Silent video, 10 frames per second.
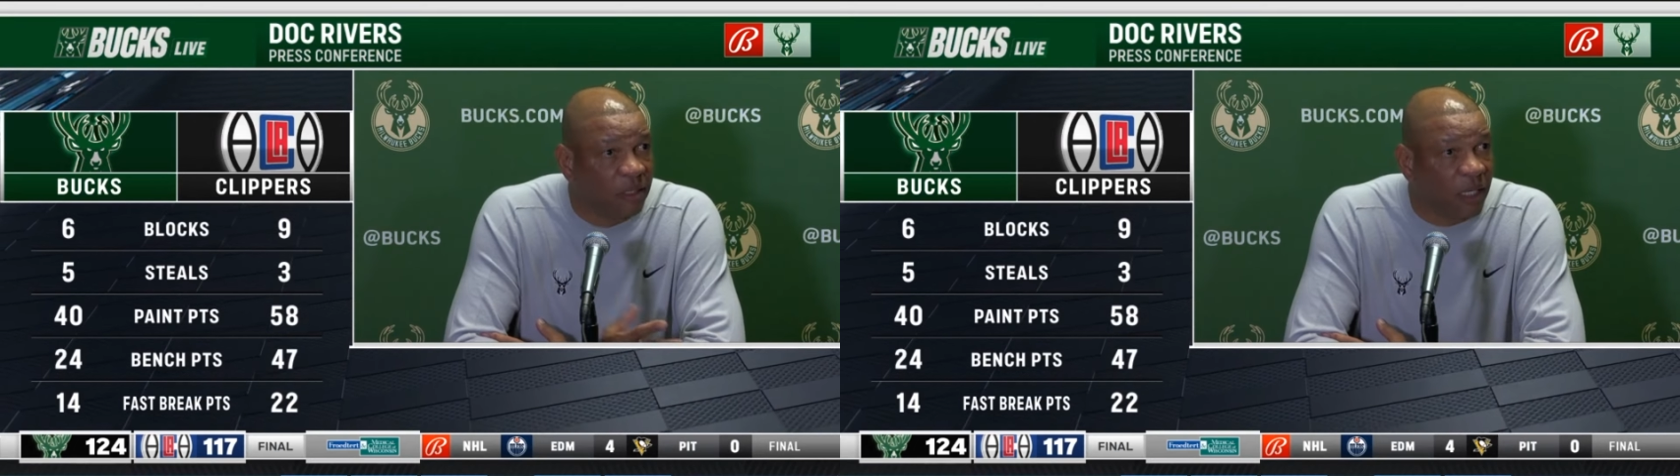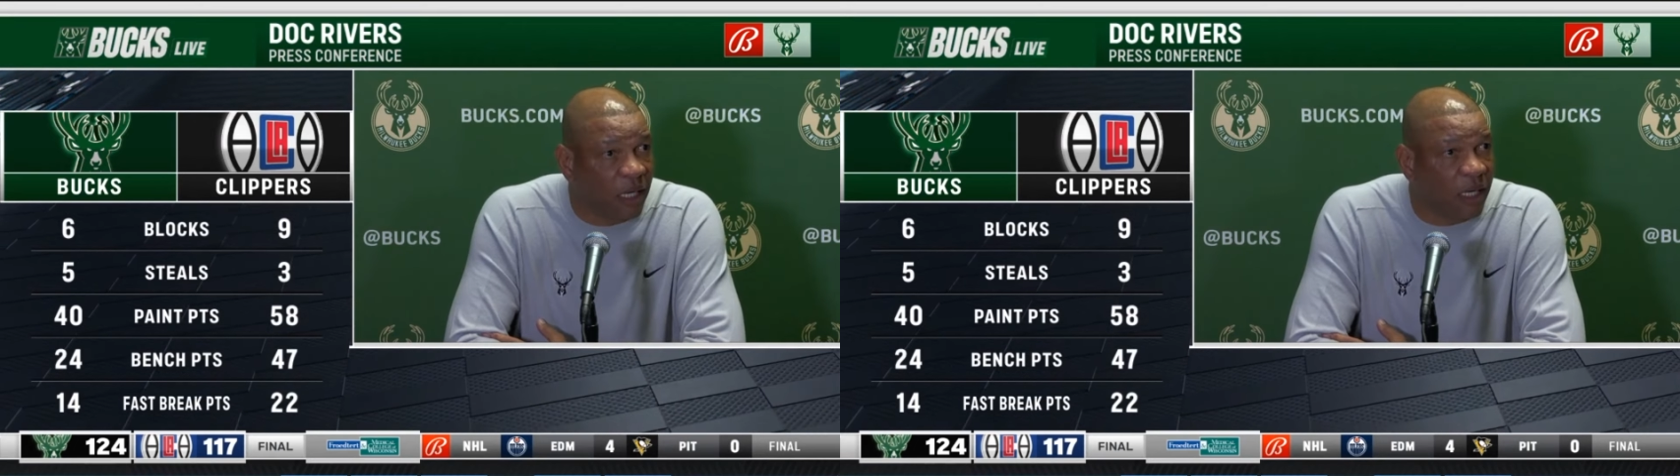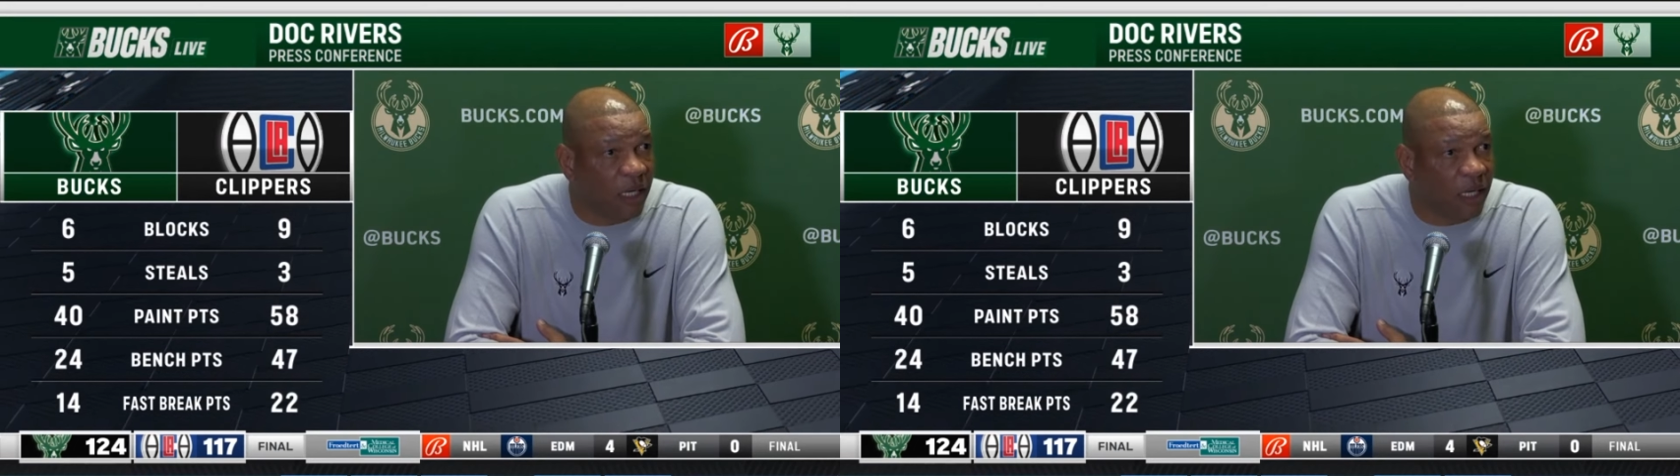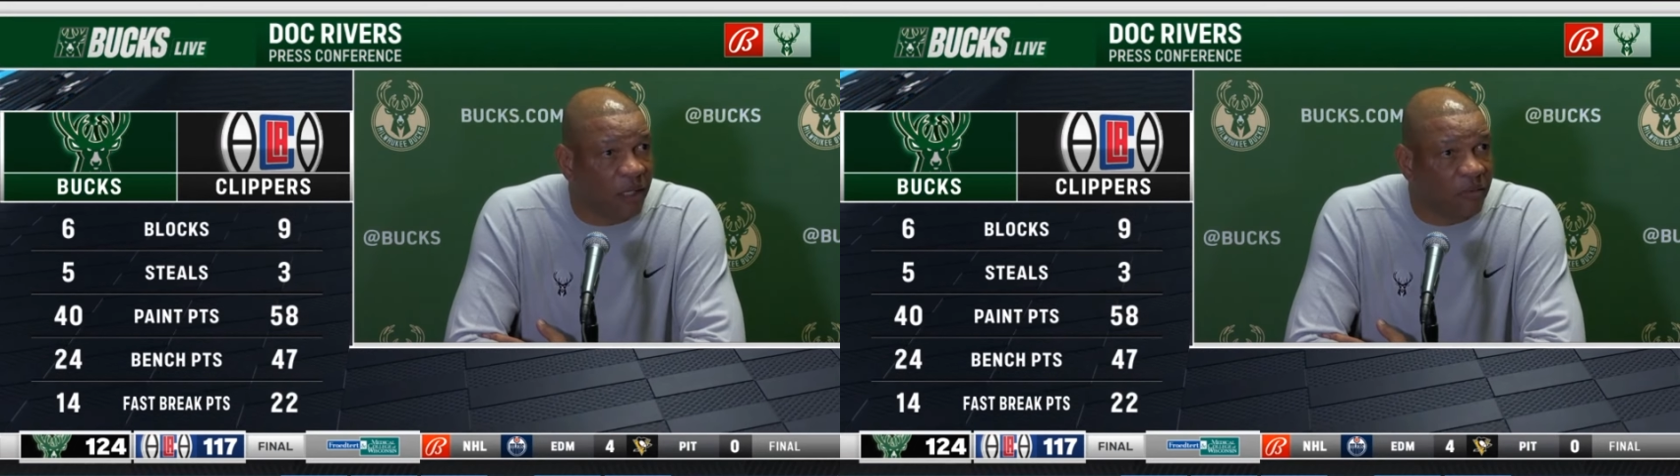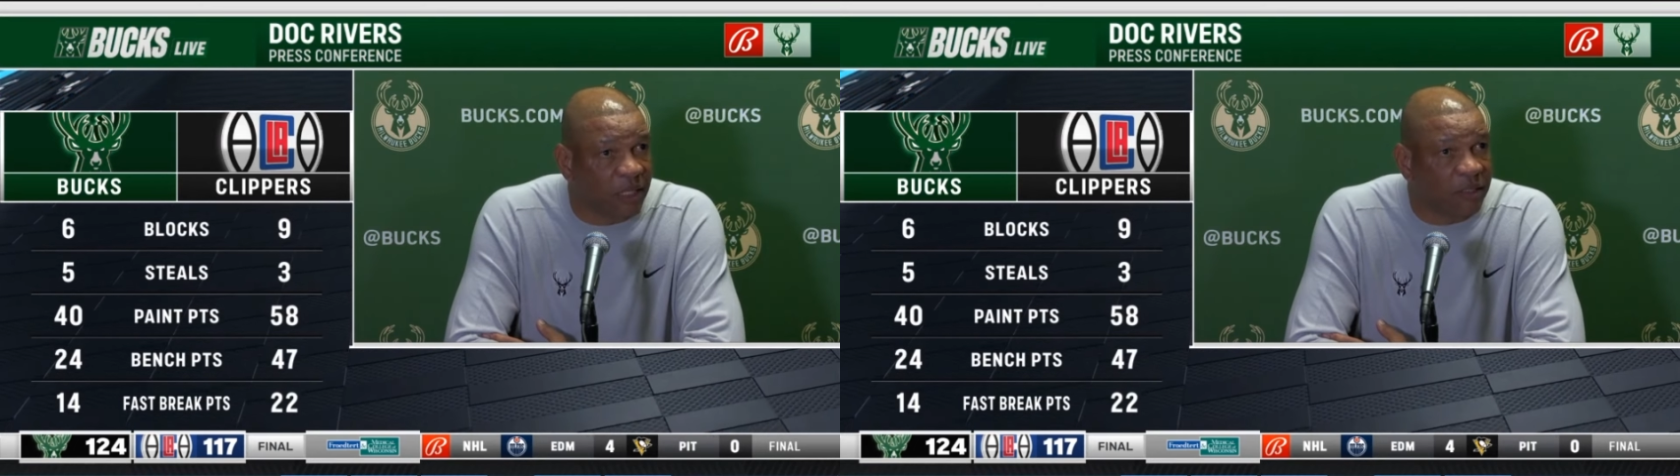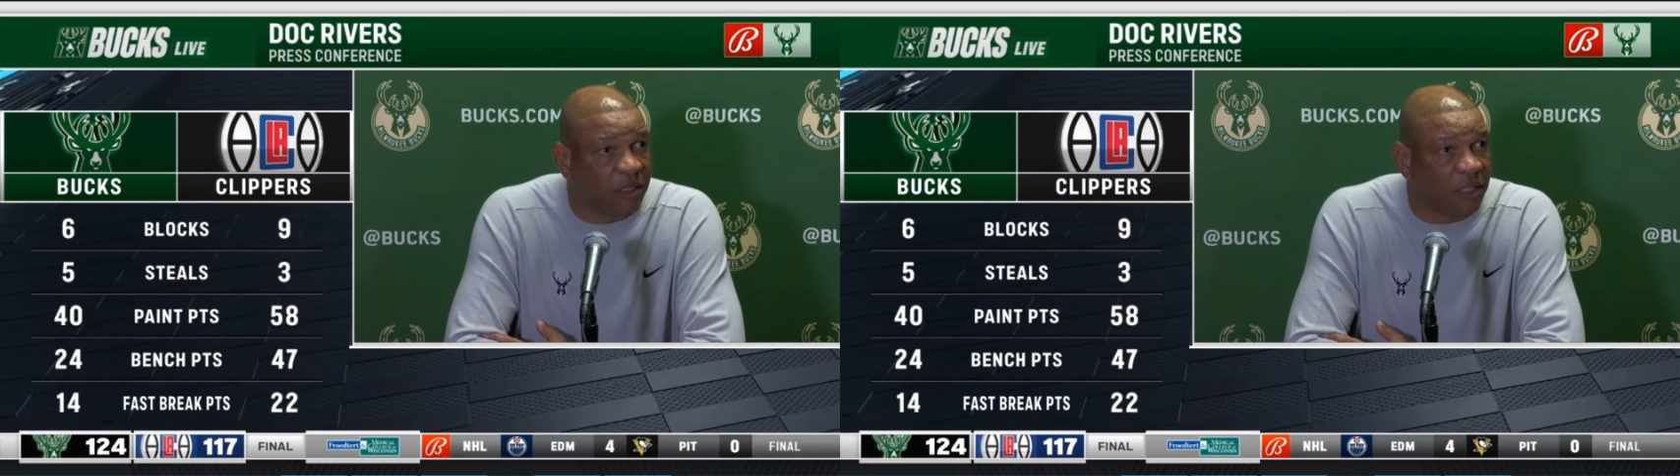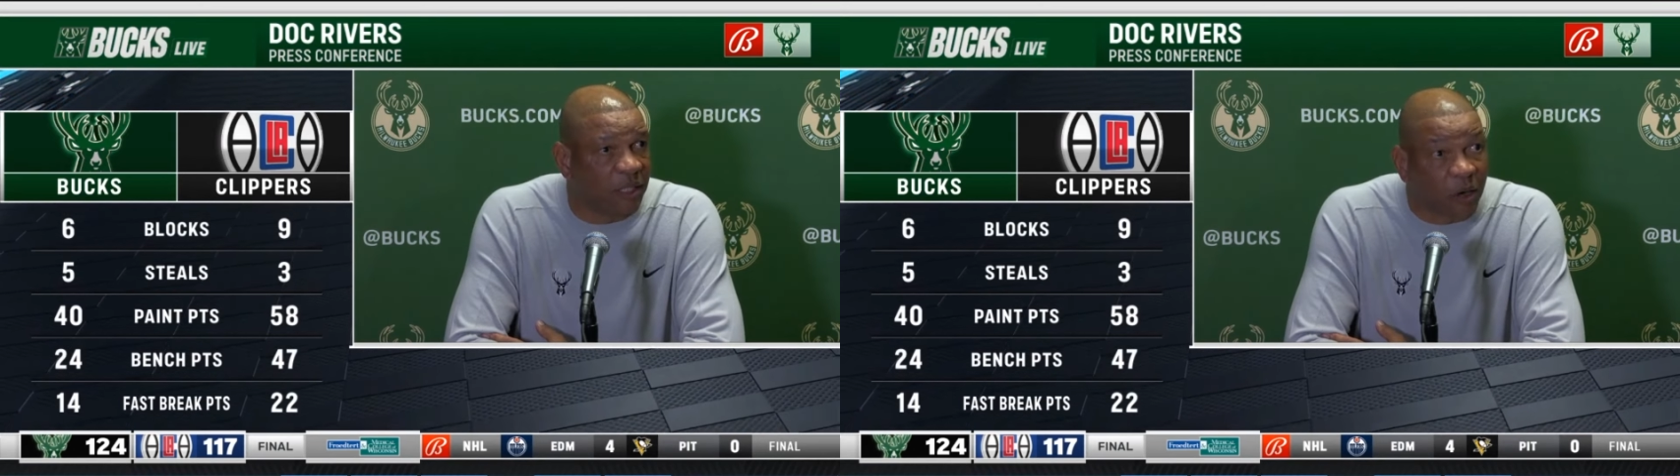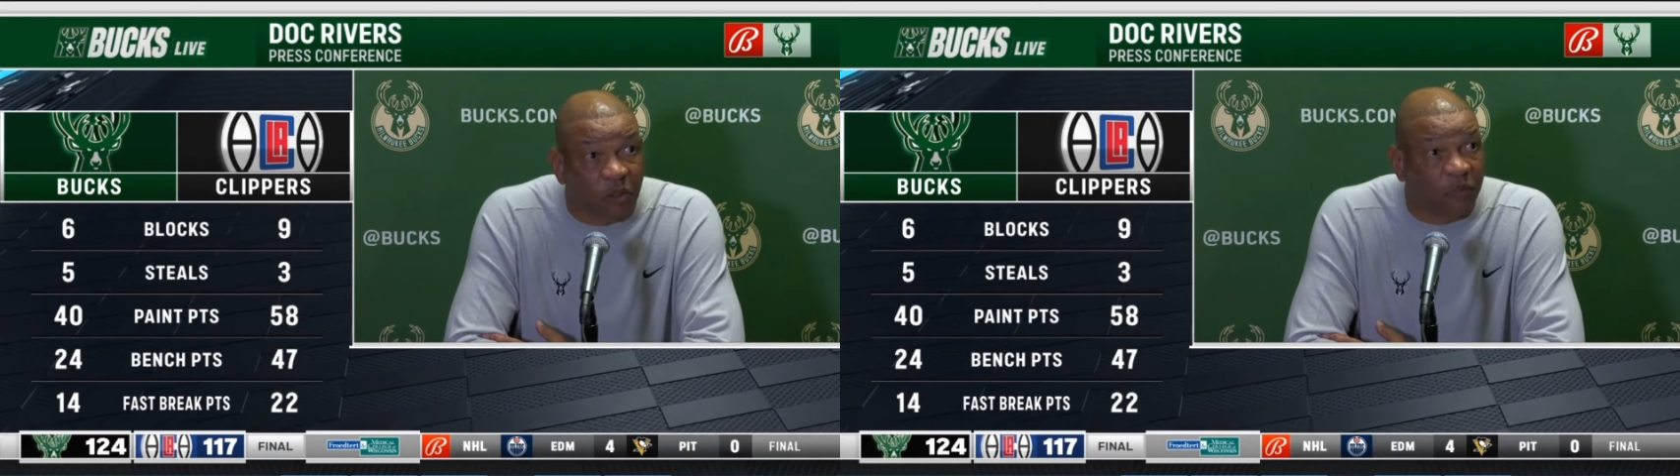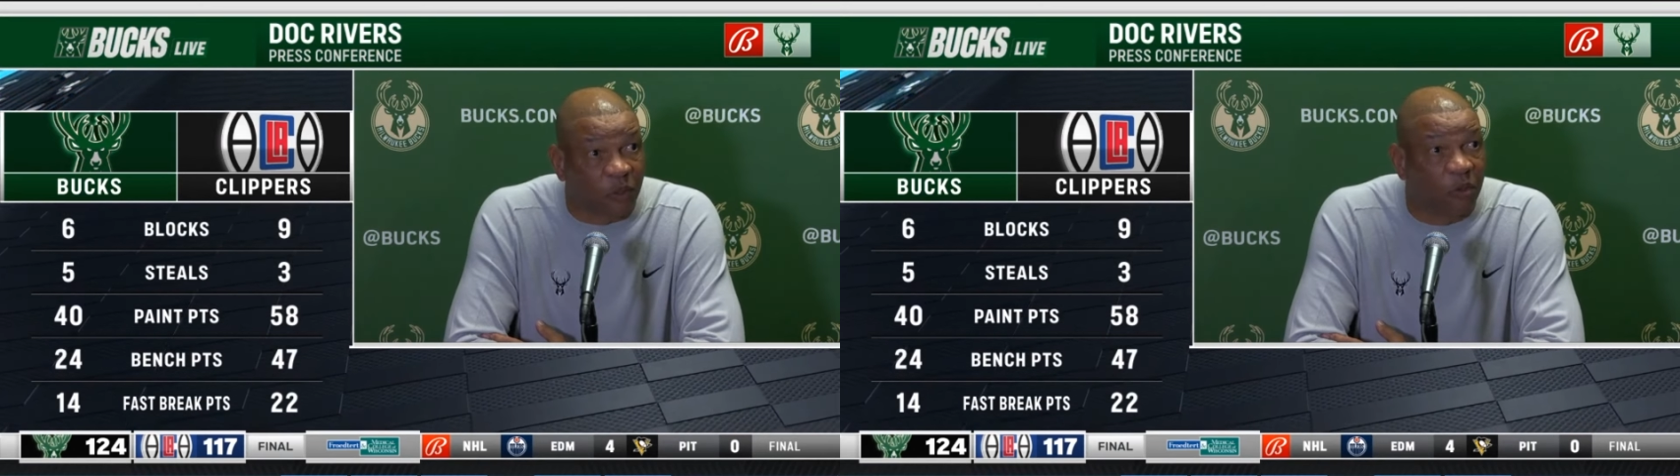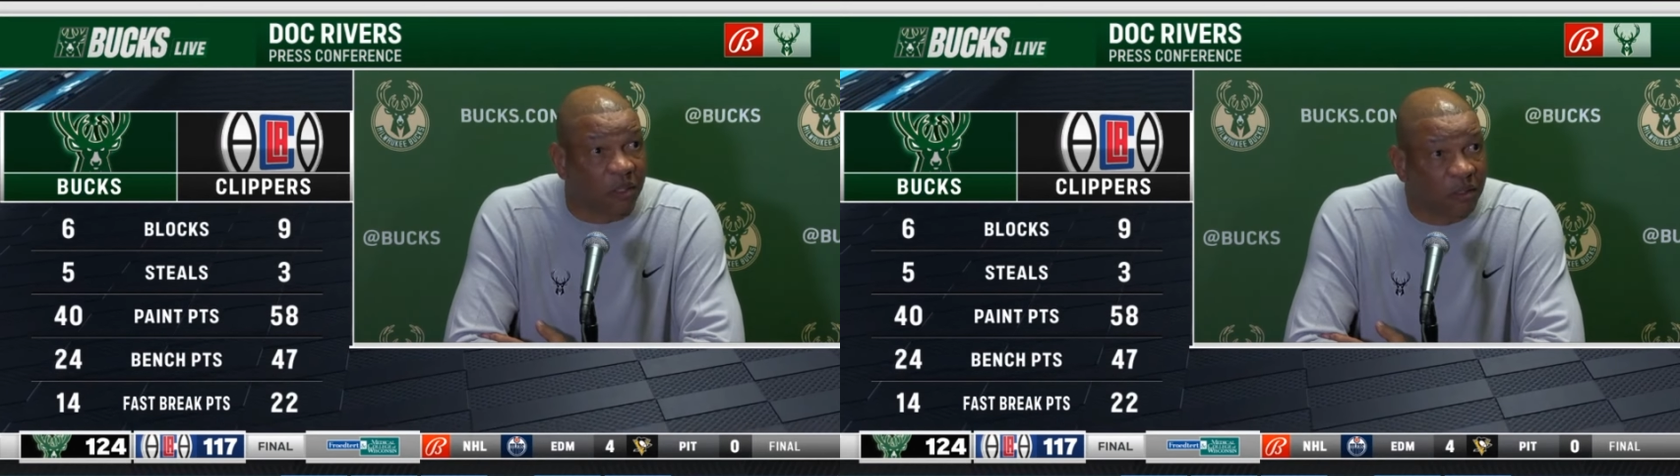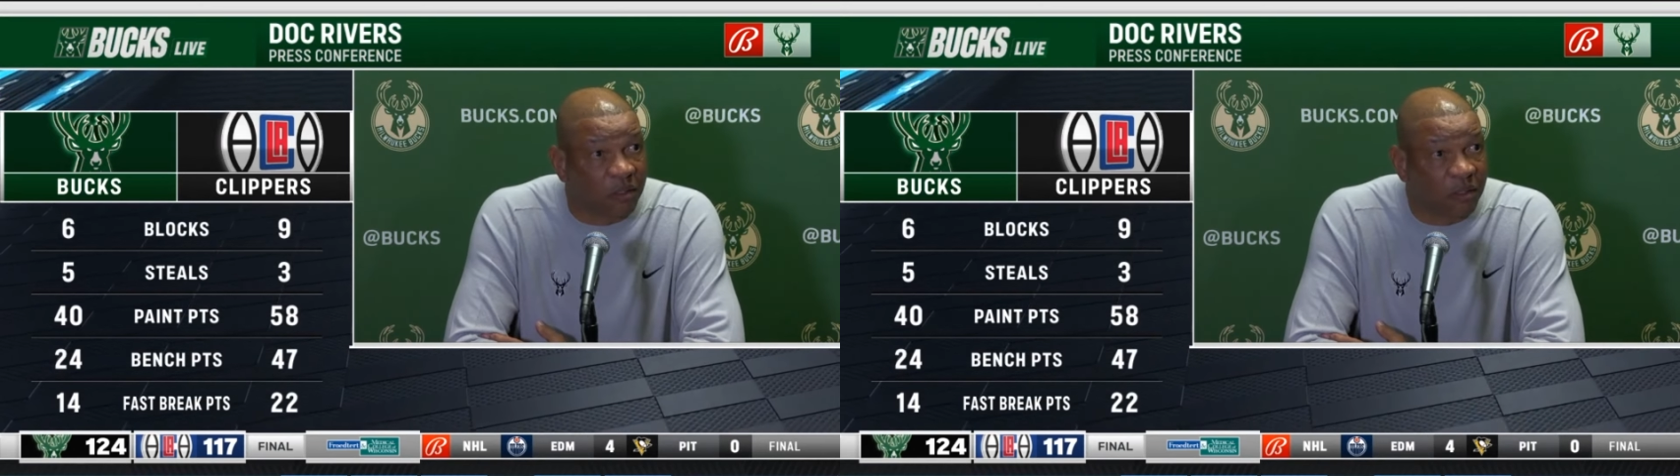uh, they see they're on the floor.